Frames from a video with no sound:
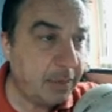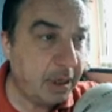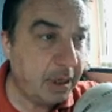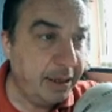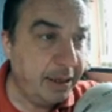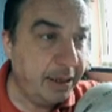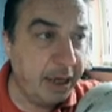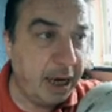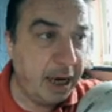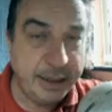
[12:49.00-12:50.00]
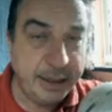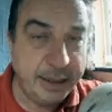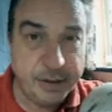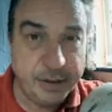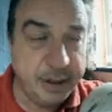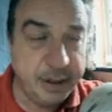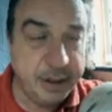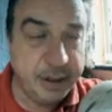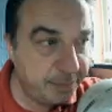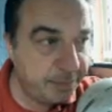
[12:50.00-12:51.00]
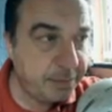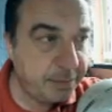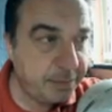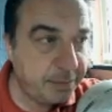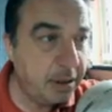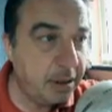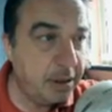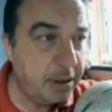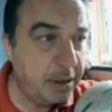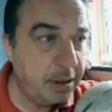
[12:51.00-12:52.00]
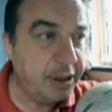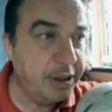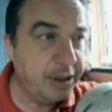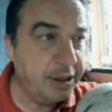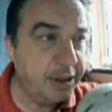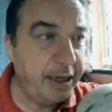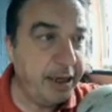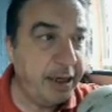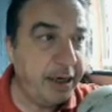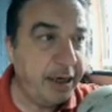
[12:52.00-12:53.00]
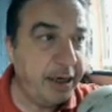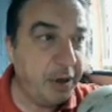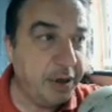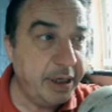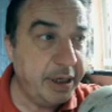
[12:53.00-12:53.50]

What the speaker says: And he's guarding the entrances. So this is his key spot.